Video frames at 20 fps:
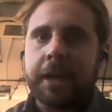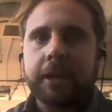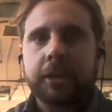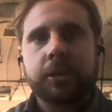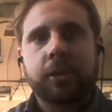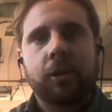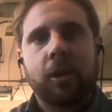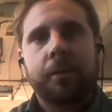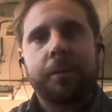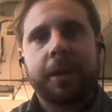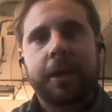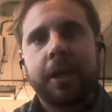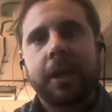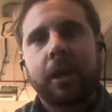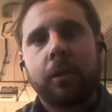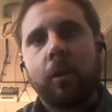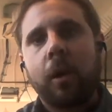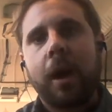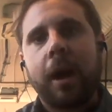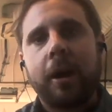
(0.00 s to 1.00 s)
And each time
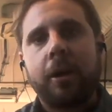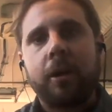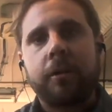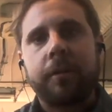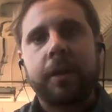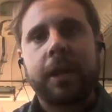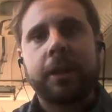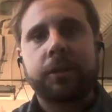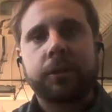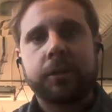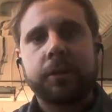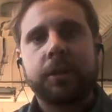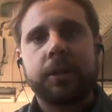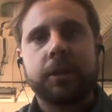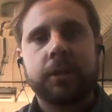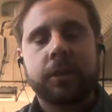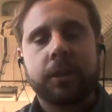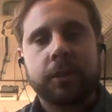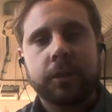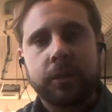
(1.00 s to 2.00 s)
a kilowatt hour of
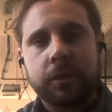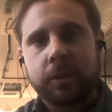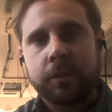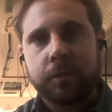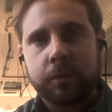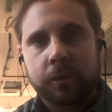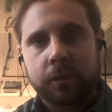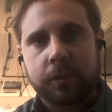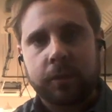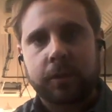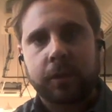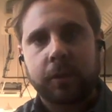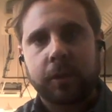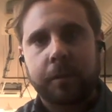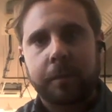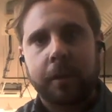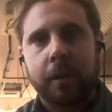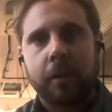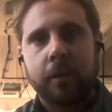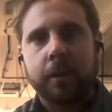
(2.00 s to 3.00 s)
electricity is consumed on the
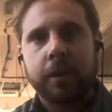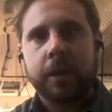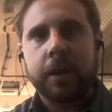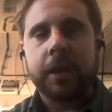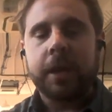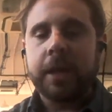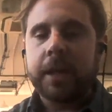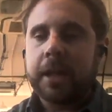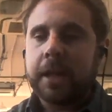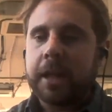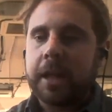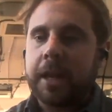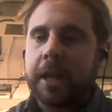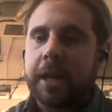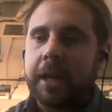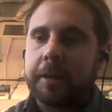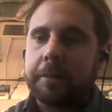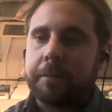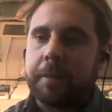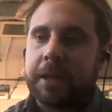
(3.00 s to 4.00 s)
solar plant,
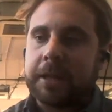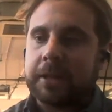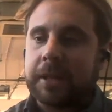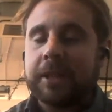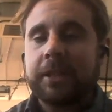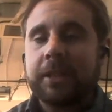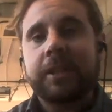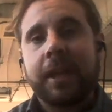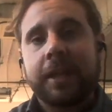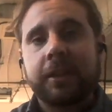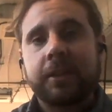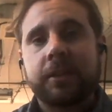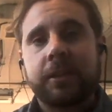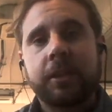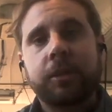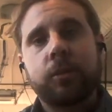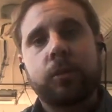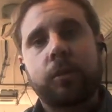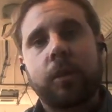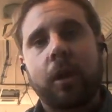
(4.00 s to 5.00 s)
it basically
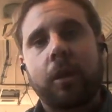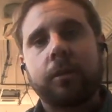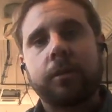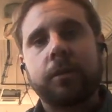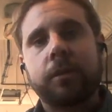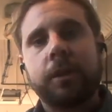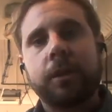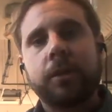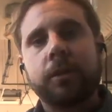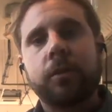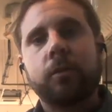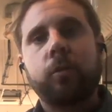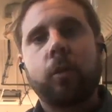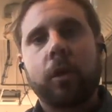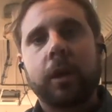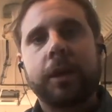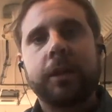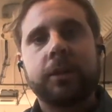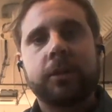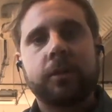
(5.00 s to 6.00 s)
sends digital currency to
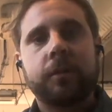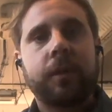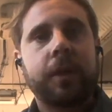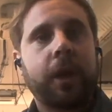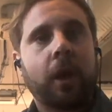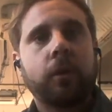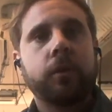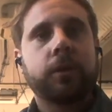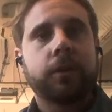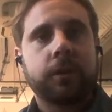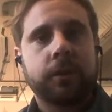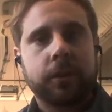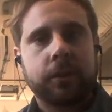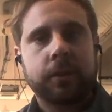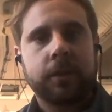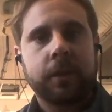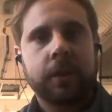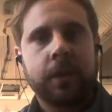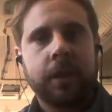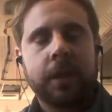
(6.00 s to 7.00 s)
the wallets of the
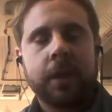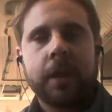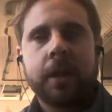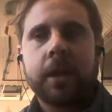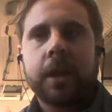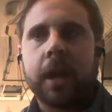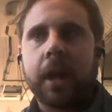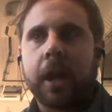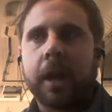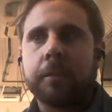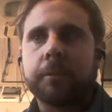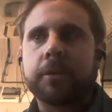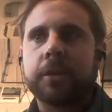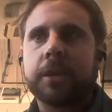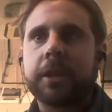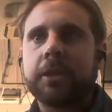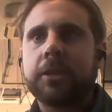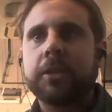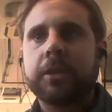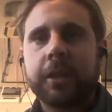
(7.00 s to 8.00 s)
owners.
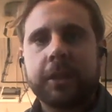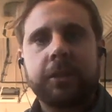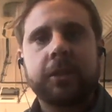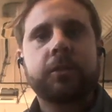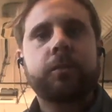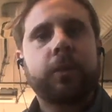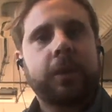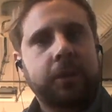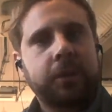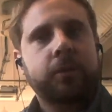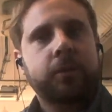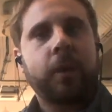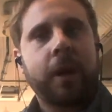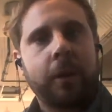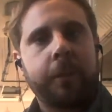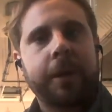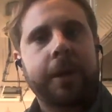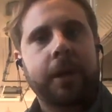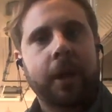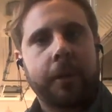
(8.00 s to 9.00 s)
So this
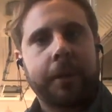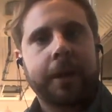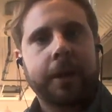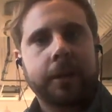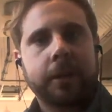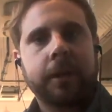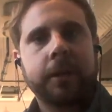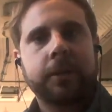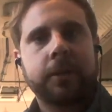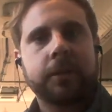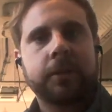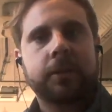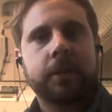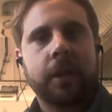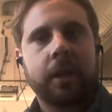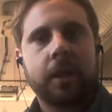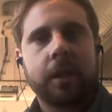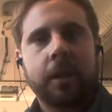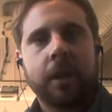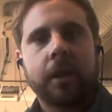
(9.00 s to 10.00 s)
is where we're going. This is